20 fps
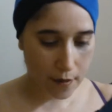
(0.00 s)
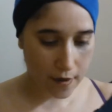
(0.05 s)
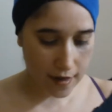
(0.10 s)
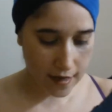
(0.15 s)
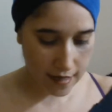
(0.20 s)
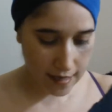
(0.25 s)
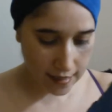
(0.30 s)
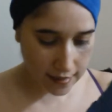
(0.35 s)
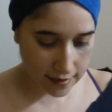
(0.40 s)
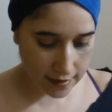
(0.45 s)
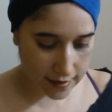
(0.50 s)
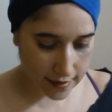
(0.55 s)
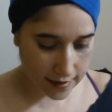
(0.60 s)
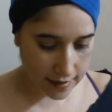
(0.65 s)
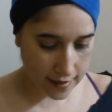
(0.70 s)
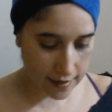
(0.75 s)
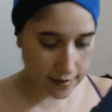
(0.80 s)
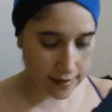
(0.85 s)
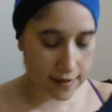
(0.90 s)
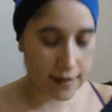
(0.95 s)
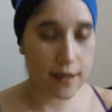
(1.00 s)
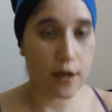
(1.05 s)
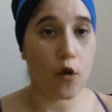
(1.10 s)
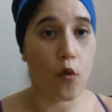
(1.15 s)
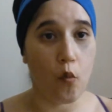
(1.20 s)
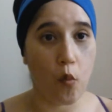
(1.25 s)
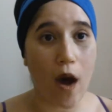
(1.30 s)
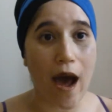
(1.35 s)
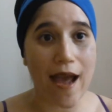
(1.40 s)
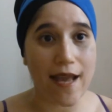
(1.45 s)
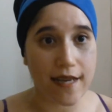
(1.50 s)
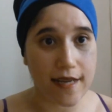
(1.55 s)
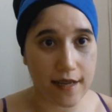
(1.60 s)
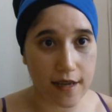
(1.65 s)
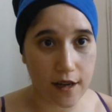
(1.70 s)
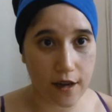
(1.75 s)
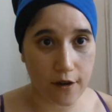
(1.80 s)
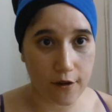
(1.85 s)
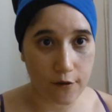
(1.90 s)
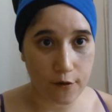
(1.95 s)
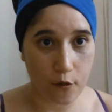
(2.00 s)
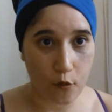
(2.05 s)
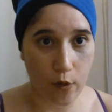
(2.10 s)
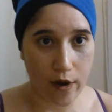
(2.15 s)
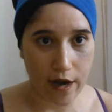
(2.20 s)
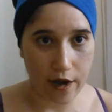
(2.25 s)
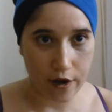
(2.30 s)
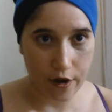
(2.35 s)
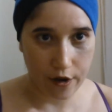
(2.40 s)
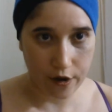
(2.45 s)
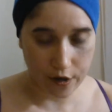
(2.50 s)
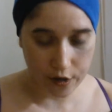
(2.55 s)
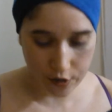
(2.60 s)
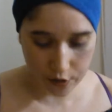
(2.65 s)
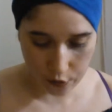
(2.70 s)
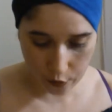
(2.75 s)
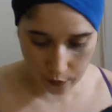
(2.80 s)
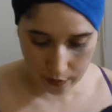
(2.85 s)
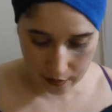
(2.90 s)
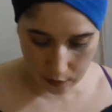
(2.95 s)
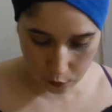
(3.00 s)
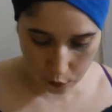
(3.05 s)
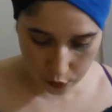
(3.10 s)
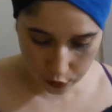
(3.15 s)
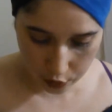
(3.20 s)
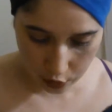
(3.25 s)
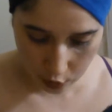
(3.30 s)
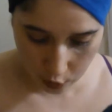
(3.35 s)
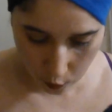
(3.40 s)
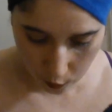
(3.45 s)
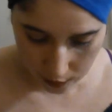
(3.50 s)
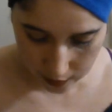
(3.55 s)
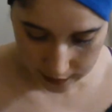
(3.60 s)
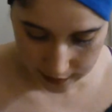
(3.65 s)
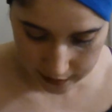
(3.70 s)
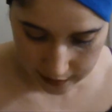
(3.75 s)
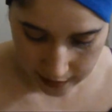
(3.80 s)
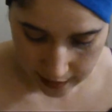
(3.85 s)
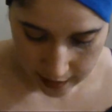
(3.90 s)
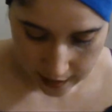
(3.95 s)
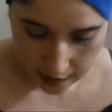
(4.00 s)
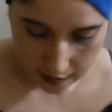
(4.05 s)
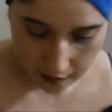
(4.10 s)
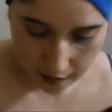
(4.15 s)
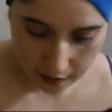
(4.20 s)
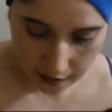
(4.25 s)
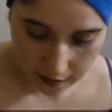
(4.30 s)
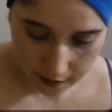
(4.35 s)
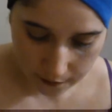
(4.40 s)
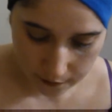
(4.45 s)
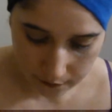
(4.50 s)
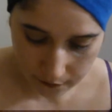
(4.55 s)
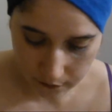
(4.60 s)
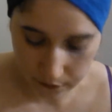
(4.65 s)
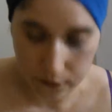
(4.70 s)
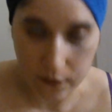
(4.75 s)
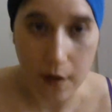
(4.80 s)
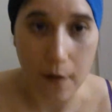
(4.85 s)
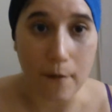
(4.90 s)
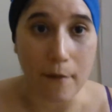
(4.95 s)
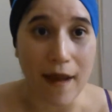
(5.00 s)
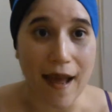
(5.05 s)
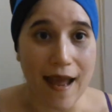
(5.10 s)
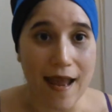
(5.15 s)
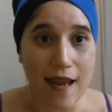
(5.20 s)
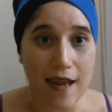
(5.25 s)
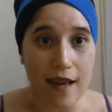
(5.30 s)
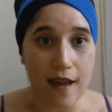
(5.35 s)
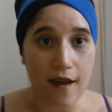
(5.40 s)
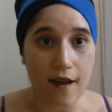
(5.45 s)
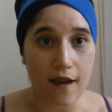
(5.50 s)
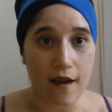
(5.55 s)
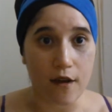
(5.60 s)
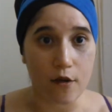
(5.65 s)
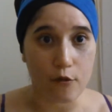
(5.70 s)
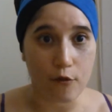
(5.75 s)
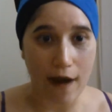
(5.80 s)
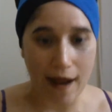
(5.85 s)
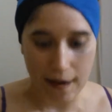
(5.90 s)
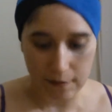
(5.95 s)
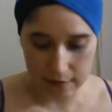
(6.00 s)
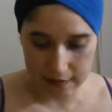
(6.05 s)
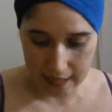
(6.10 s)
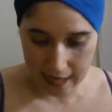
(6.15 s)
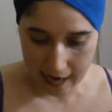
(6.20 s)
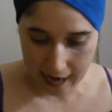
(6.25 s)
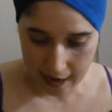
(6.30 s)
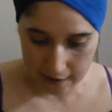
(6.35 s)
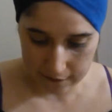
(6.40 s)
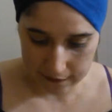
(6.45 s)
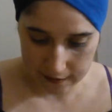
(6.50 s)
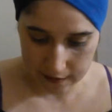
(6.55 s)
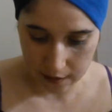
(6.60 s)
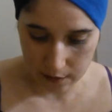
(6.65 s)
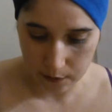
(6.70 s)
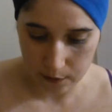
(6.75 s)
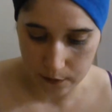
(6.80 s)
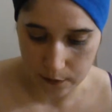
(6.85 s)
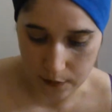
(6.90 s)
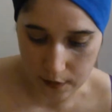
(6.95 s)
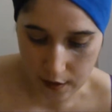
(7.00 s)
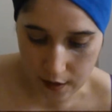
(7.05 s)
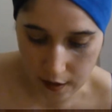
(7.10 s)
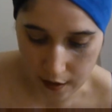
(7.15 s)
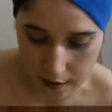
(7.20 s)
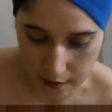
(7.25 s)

but it's still wide enough where, it would cause my wrap to have some...